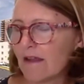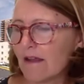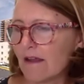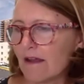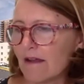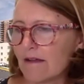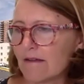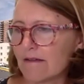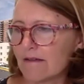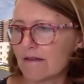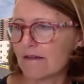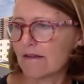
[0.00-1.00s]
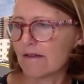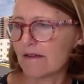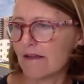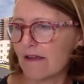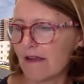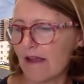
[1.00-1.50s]
And
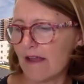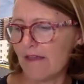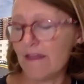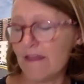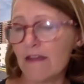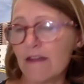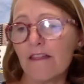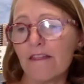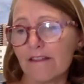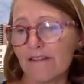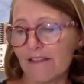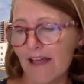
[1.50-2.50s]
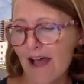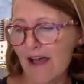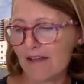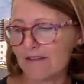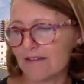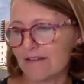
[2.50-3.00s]
then the
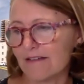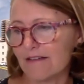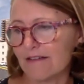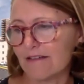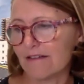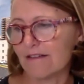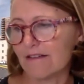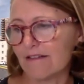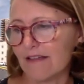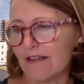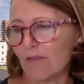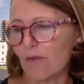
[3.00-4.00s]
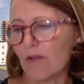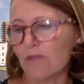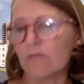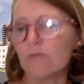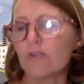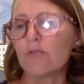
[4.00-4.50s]
last thing,
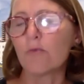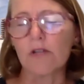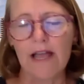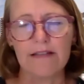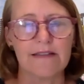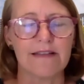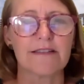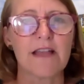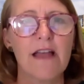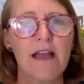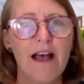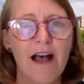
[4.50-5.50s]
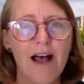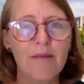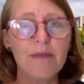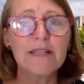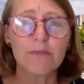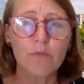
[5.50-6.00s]
well, two more last things,
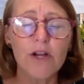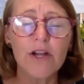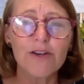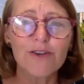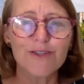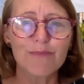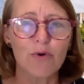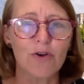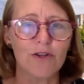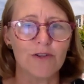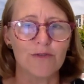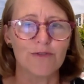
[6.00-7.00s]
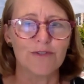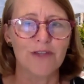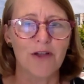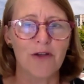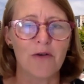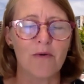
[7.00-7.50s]
is we're here to support you.
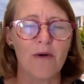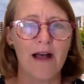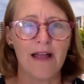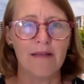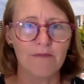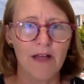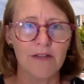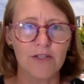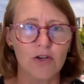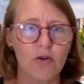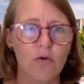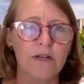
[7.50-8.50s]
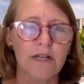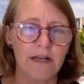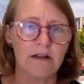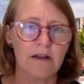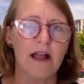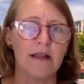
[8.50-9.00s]
So I'm the volunteer
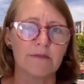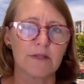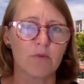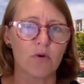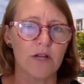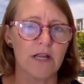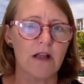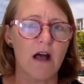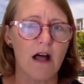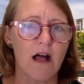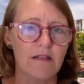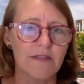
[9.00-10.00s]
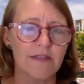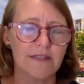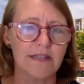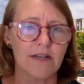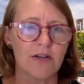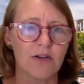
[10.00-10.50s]
coordinator. I'm supporting all of the
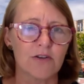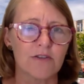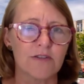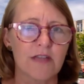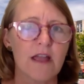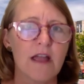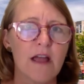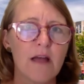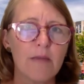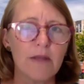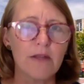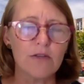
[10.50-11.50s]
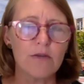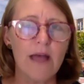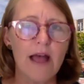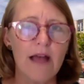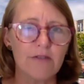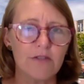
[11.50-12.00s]
centers, but you
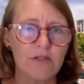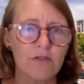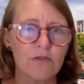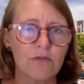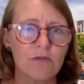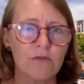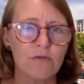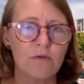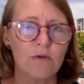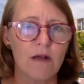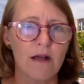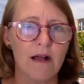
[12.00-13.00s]
have two